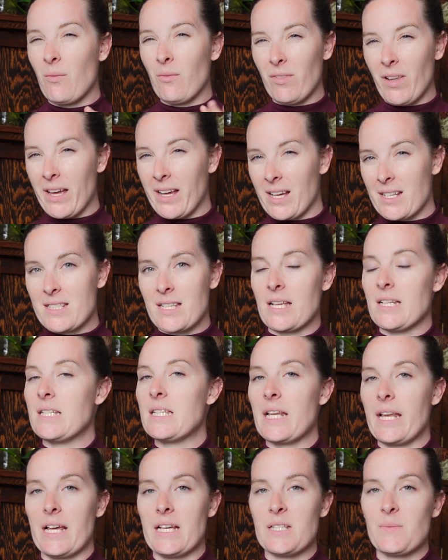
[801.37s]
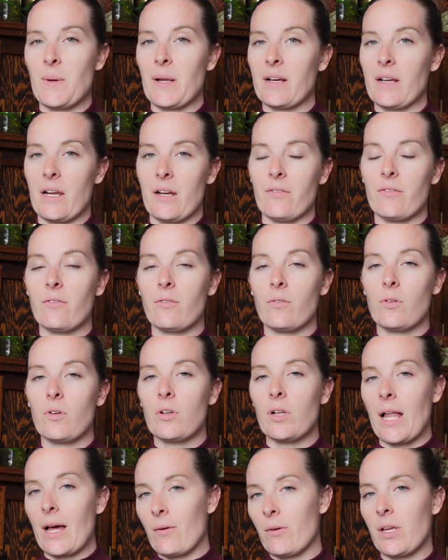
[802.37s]
like I said, today's been kind of
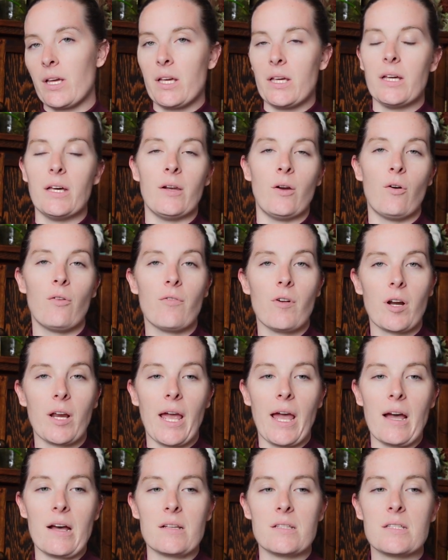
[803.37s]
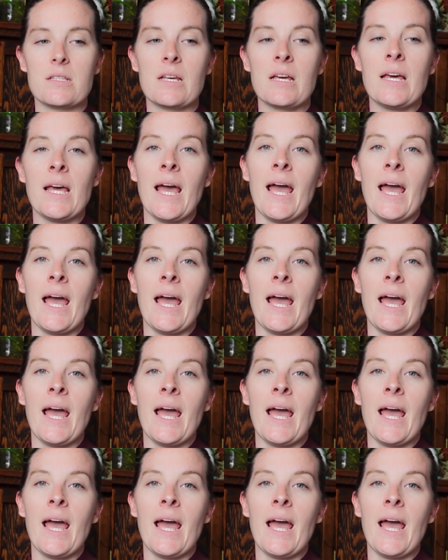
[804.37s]
cloudy and overcast,